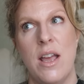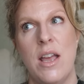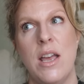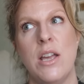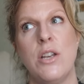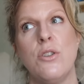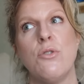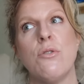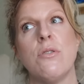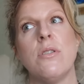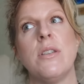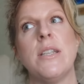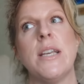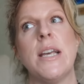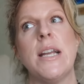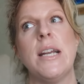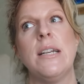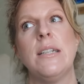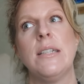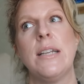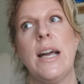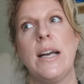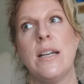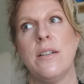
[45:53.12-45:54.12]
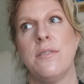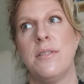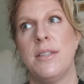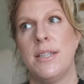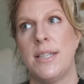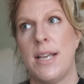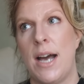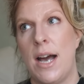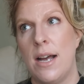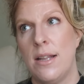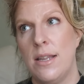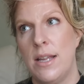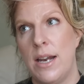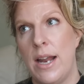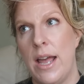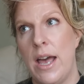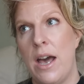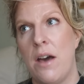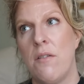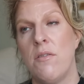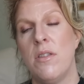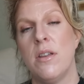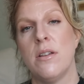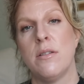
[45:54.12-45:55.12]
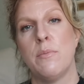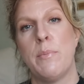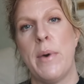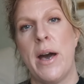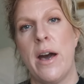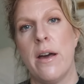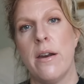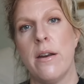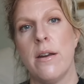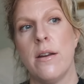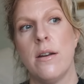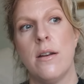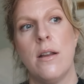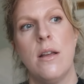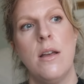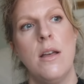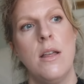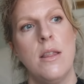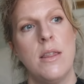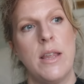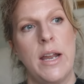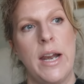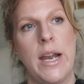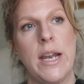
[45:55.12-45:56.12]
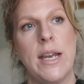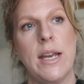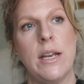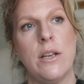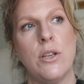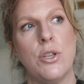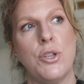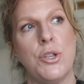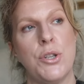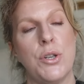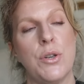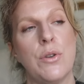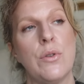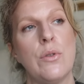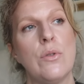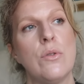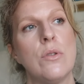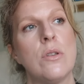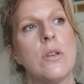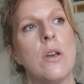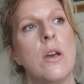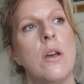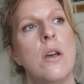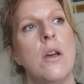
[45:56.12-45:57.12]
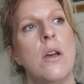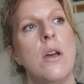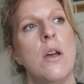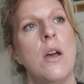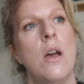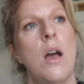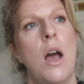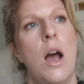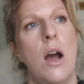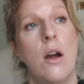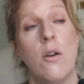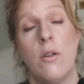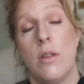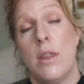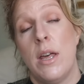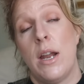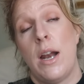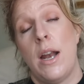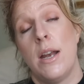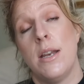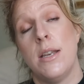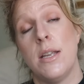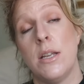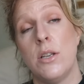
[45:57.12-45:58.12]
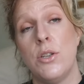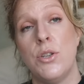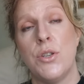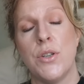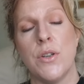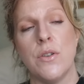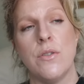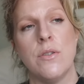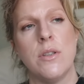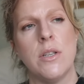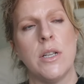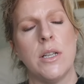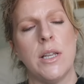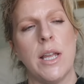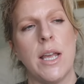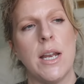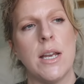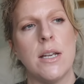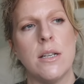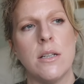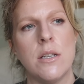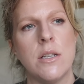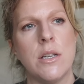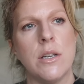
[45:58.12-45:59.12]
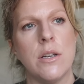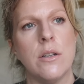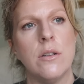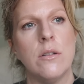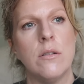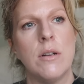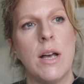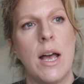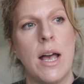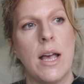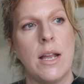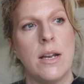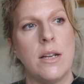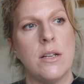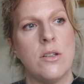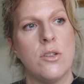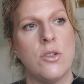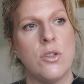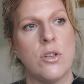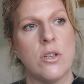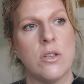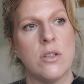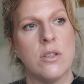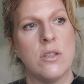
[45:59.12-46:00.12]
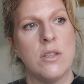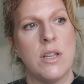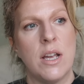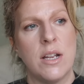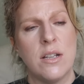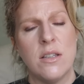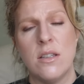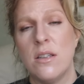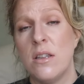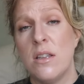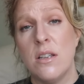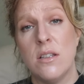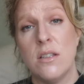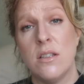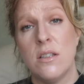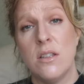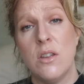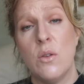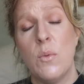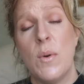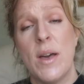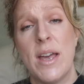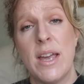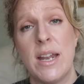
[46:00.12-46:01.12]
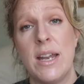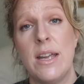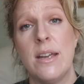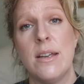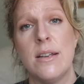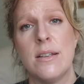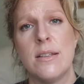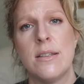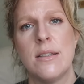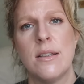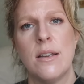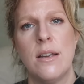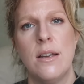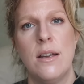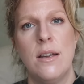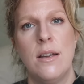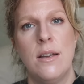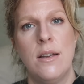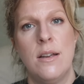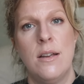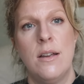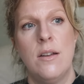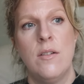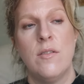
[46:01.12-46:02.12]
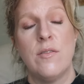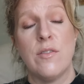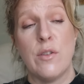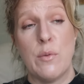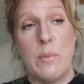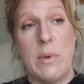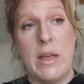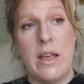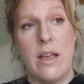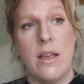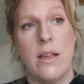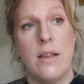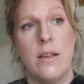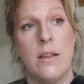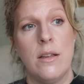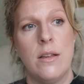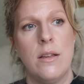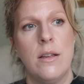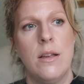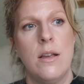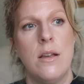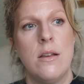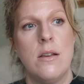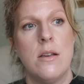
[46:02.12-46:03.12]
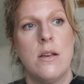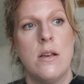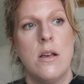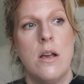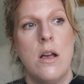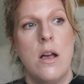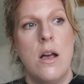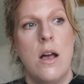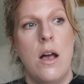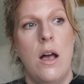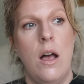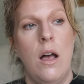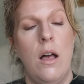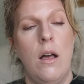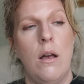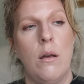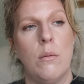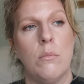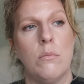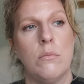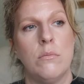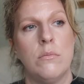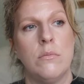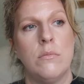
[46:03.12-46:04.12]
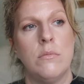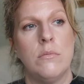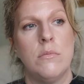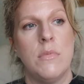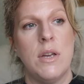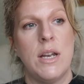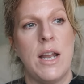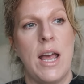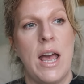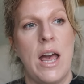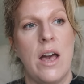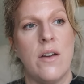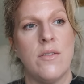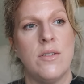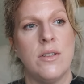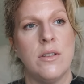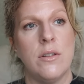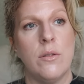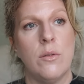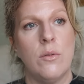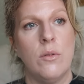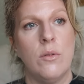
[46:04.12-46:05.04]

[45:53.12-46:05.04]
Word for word: interesting and kind of sad that I have this pattern that I didn't choose or that I did choose to lean into. And it's just that this is the way it is for me. Um, and I have to